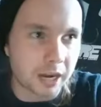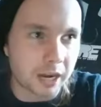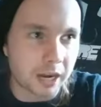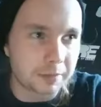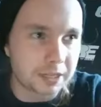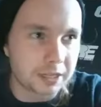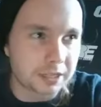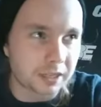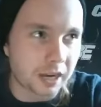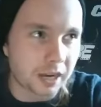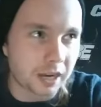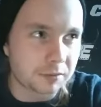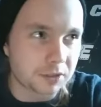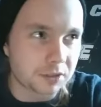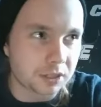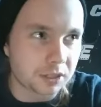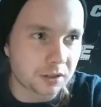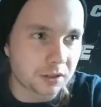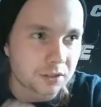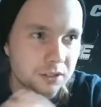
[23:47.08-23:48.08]
how many times
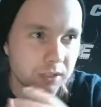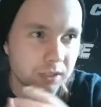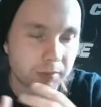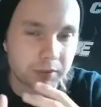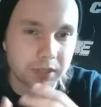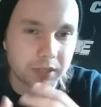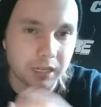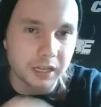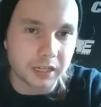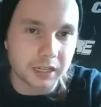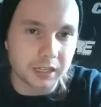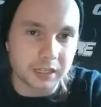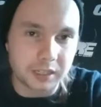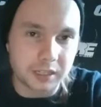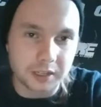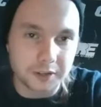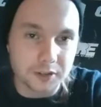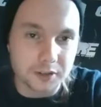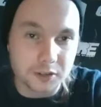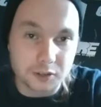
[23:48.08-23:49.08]
do you hear someone getting
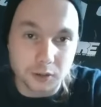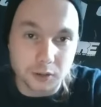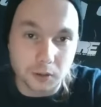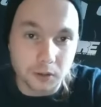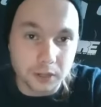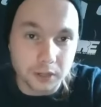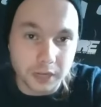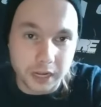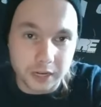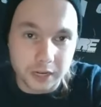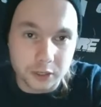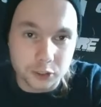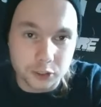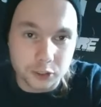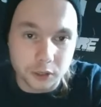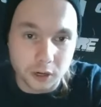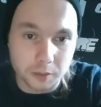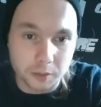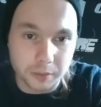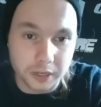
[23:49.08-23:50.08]
gear stolen at a
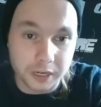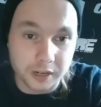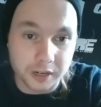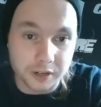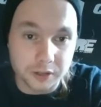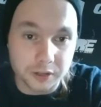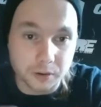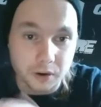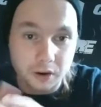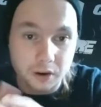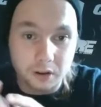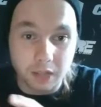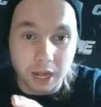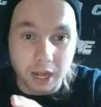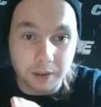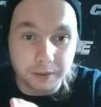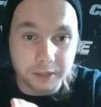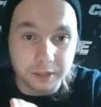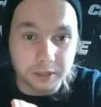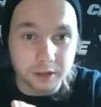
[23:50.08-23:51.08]
show, but here you are
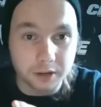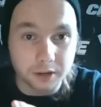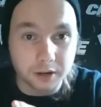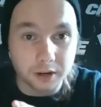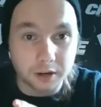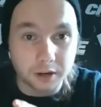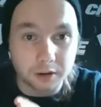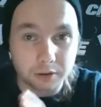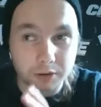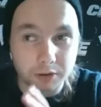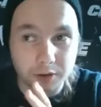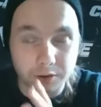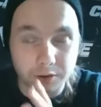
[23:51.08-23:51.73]
allowing your